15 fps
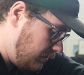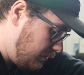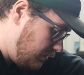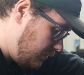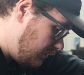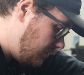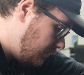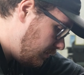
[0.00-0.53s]

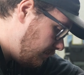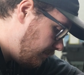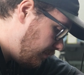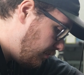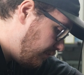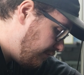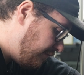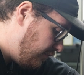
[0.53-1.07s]
Okay,
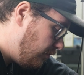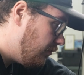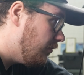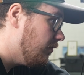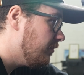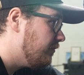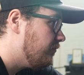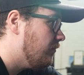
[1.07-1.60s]
bolt
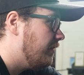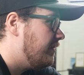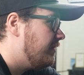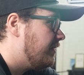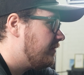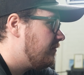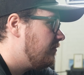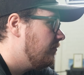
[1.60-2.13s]
4 is right
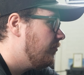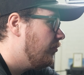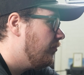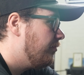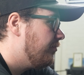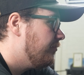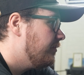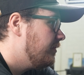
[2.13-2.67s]
next to
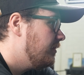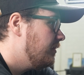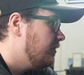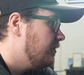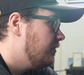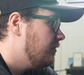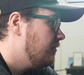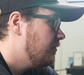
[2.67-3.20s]
bolt
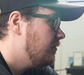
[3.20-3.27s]
3.